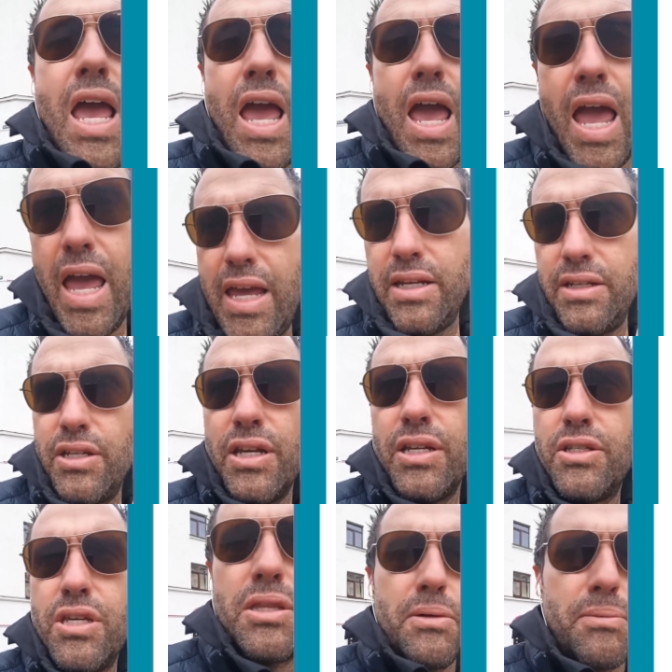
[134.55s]
And
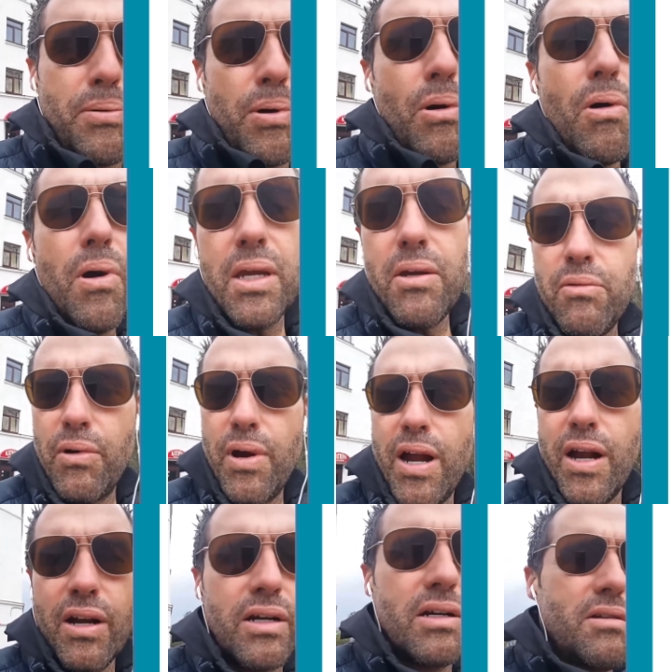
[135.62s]
to the point
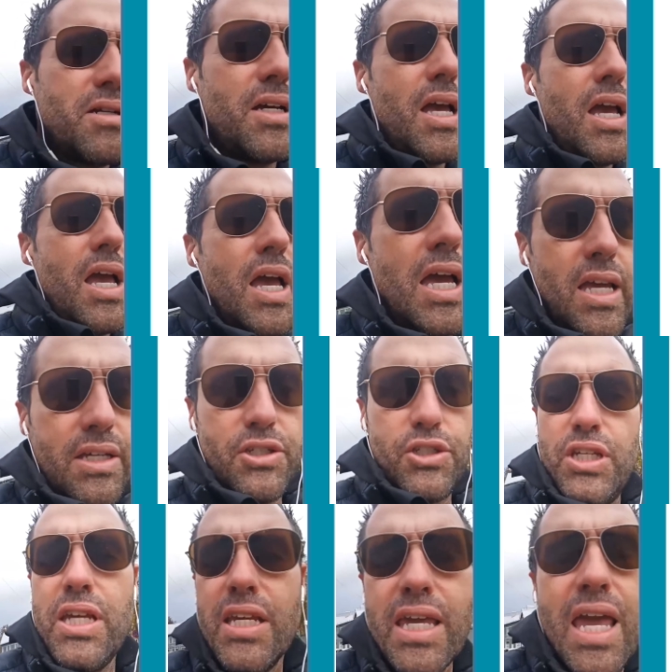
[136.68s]
where
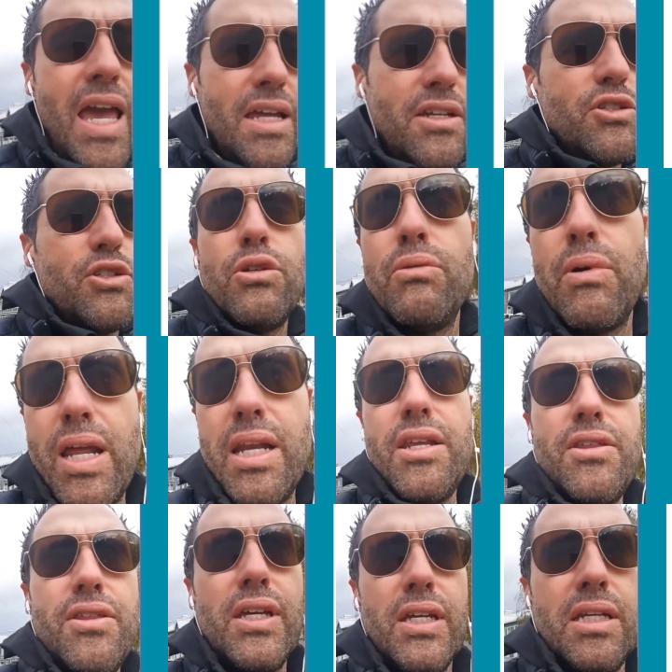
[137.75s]
she can't do
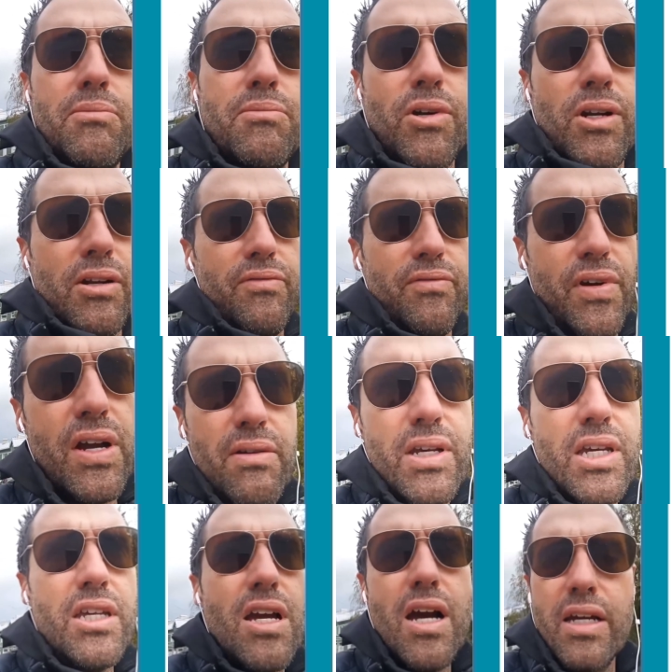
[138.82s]
anything anymore at a very
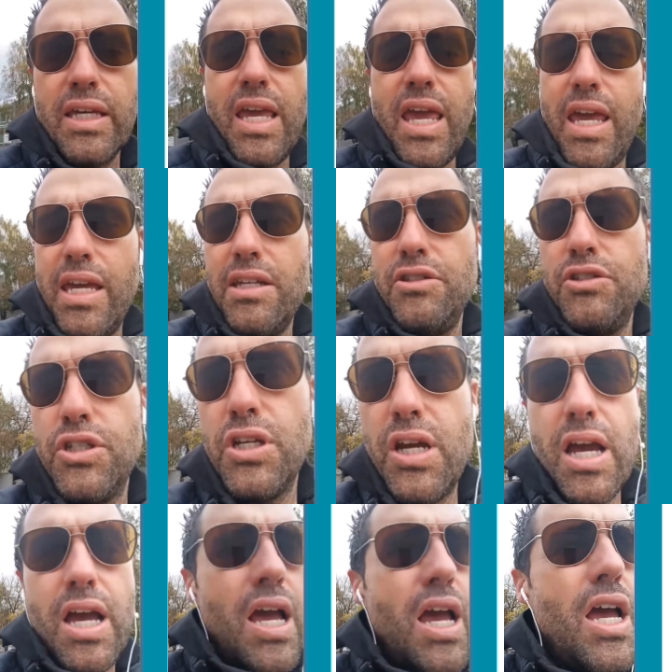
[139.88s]
young age.
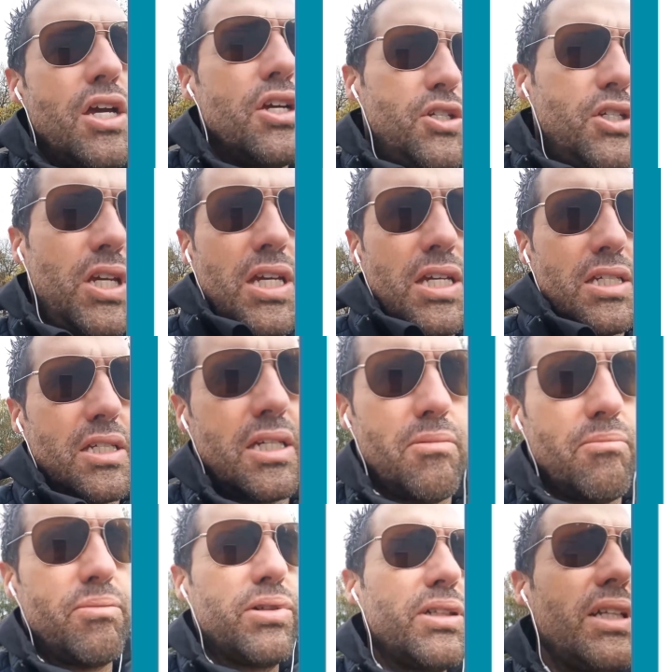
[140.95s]
She is
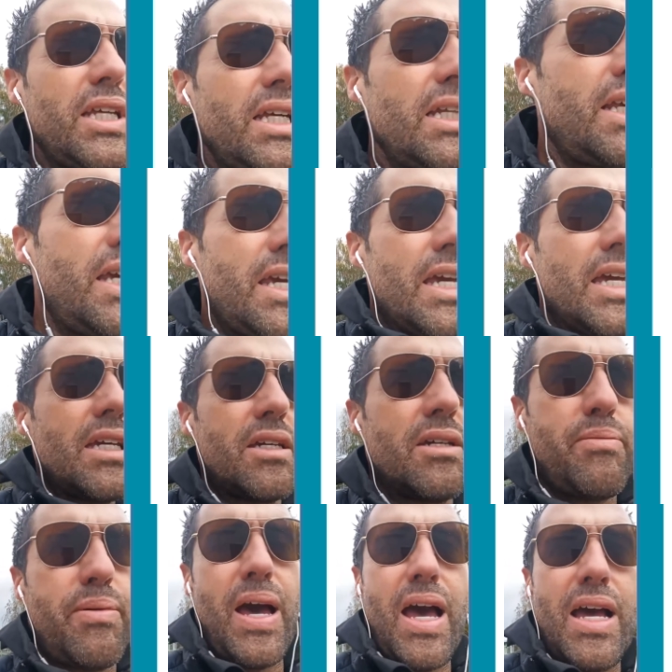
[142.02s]
completely
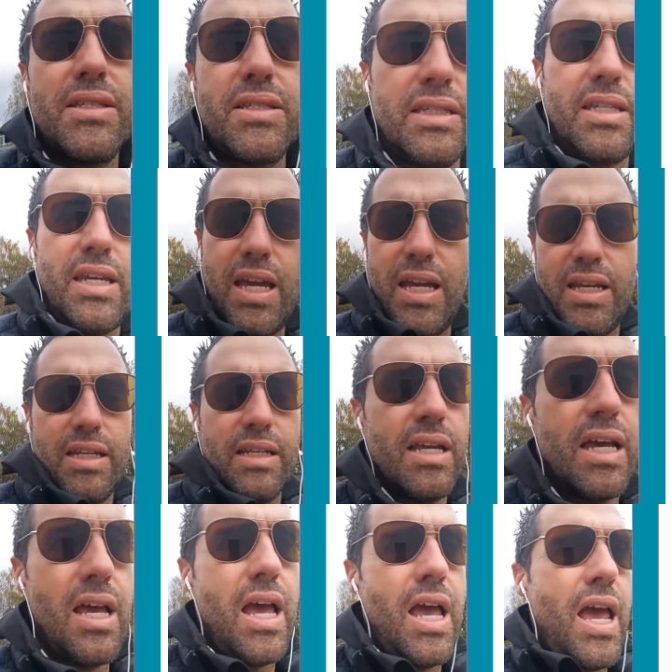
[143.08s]
incapacitated.
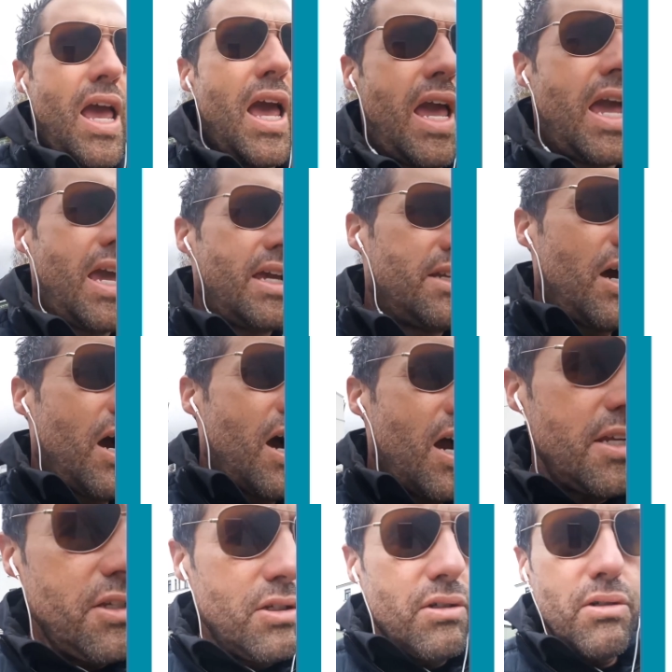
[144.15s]
And I
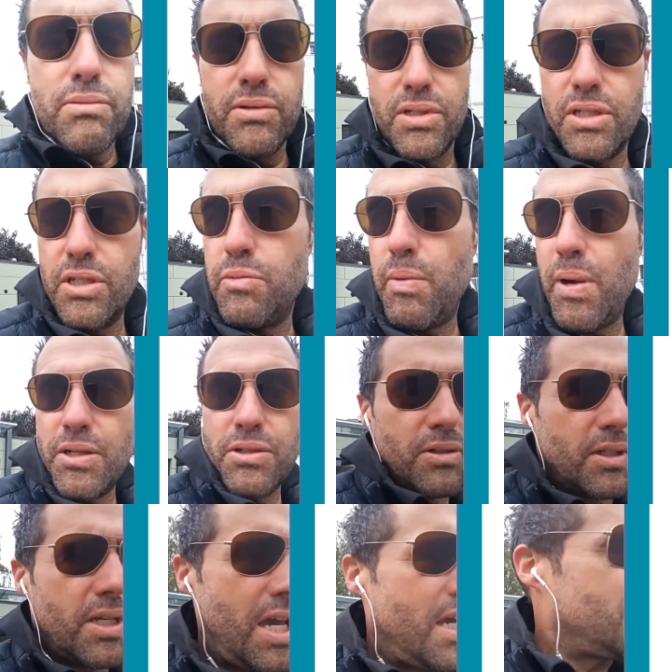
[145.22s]
knew it was a special
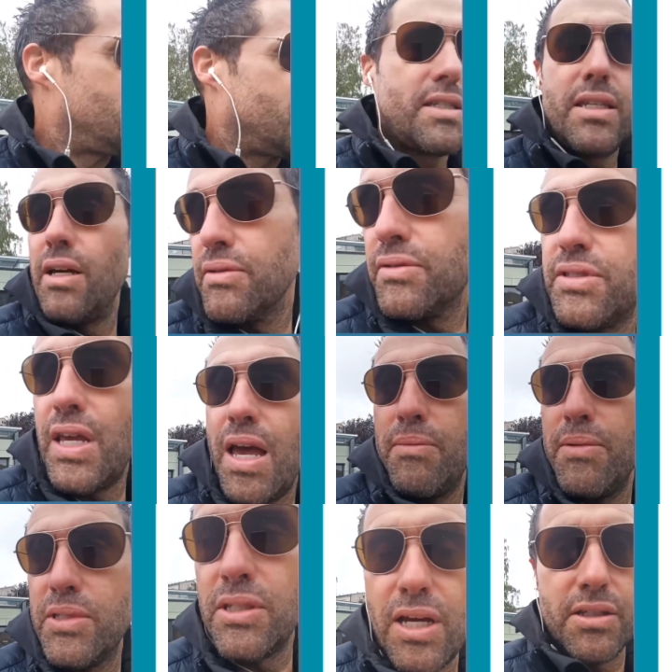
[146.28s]
case of self
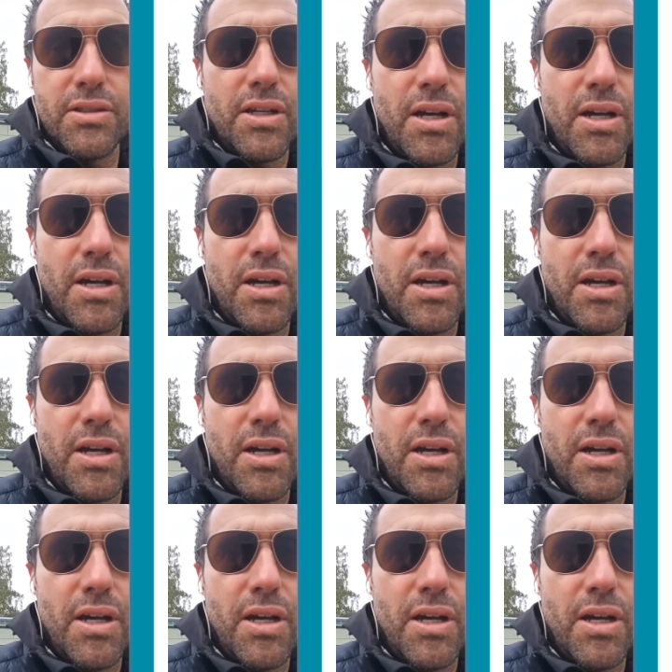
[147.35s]
sabotage.